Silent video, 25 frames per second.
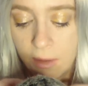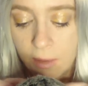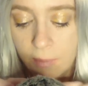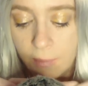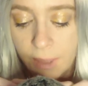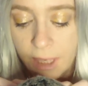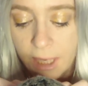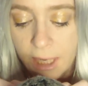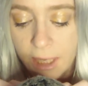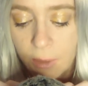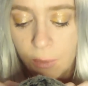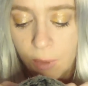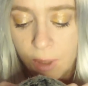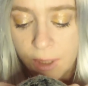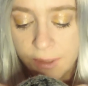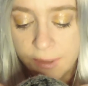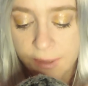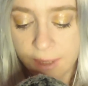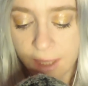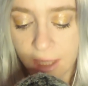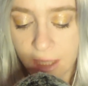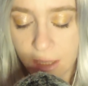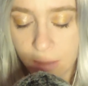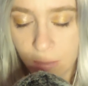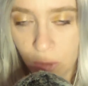But I don't want to
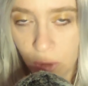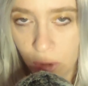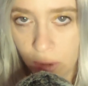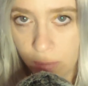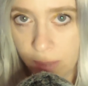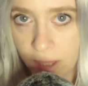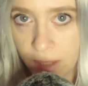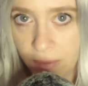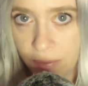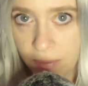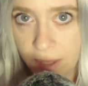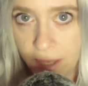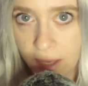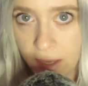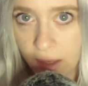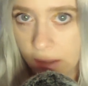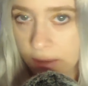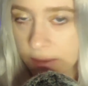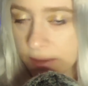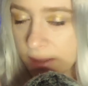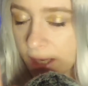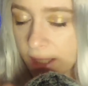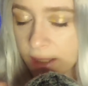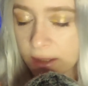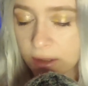say any more about that,
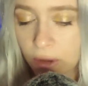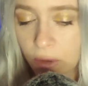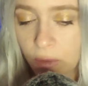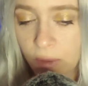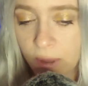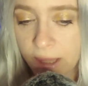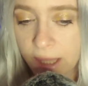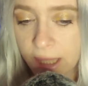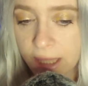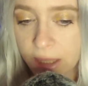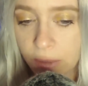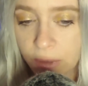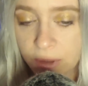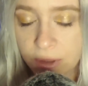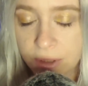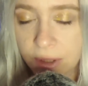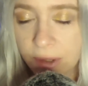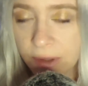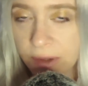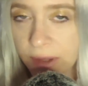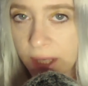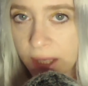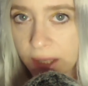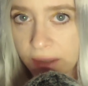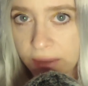because I don't want anyone to
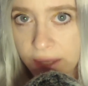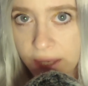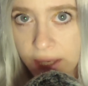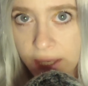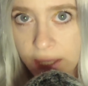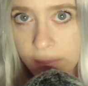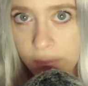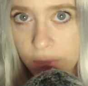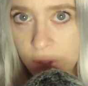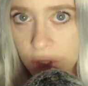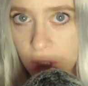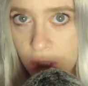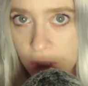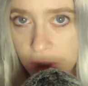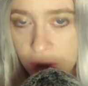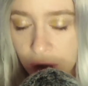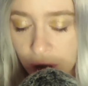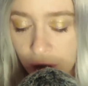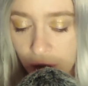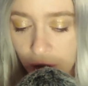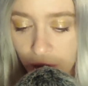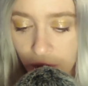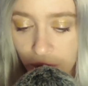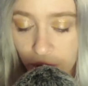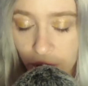think that I am judging
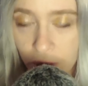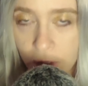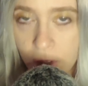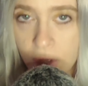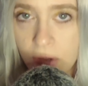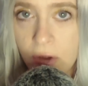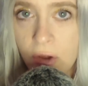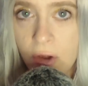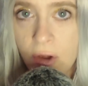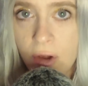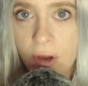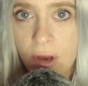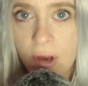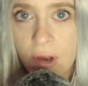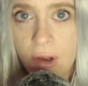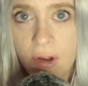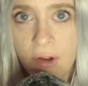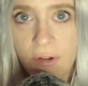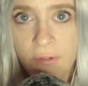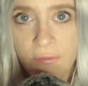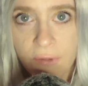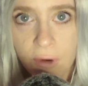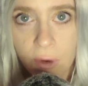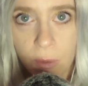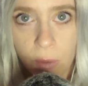her
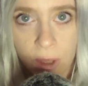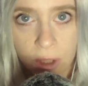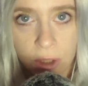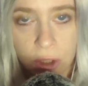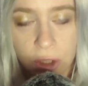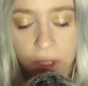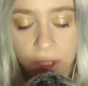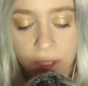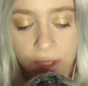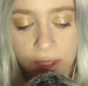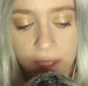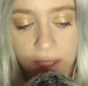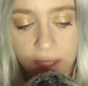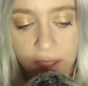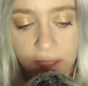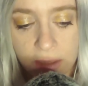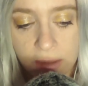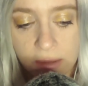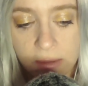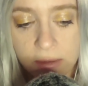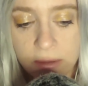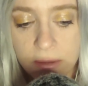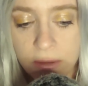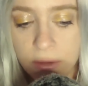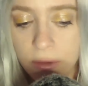for what she
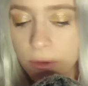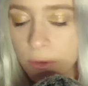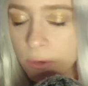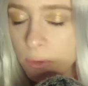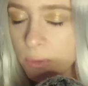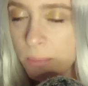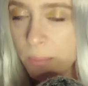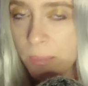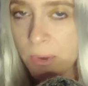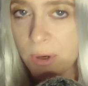did to